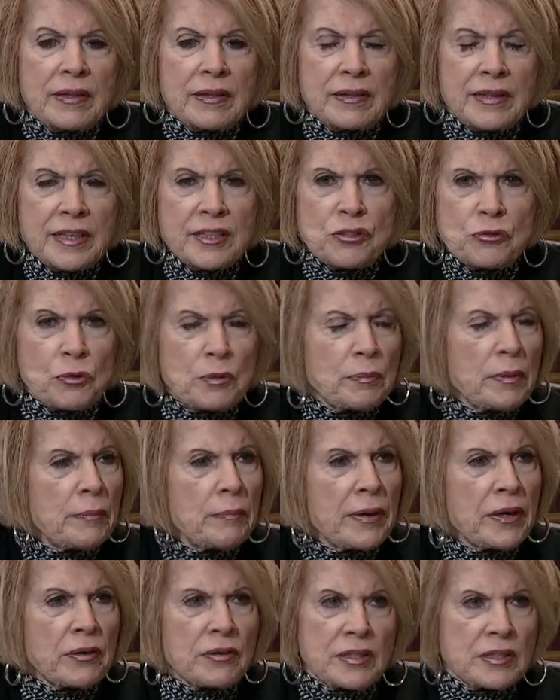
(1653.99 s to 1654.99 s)
this would be
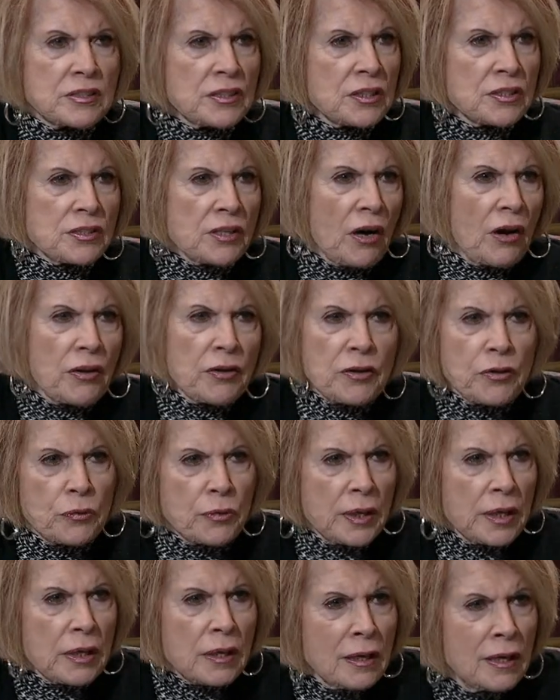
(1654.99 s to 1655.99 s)
better than just
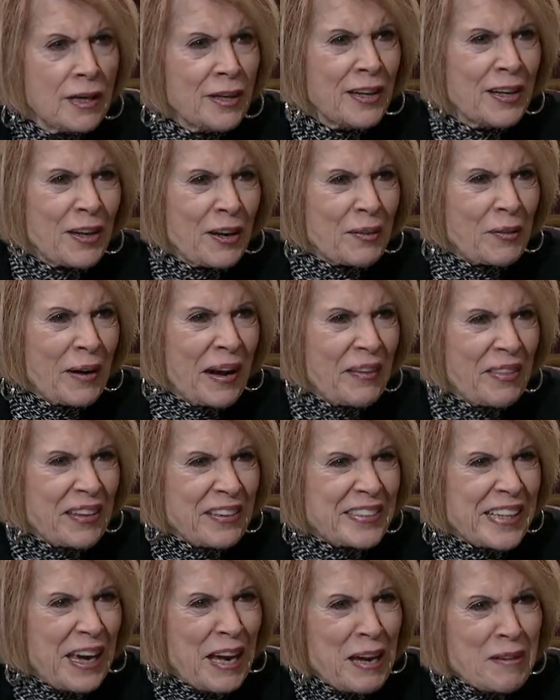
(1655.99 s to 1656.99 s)
arguing around the
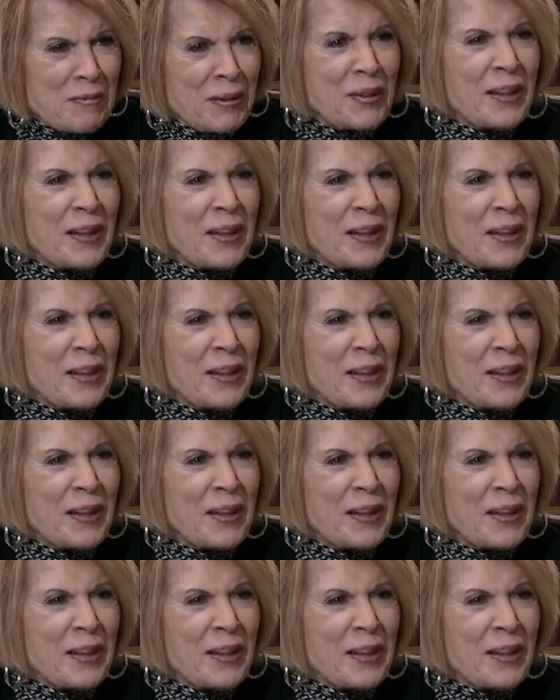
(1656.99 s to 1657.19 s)
table.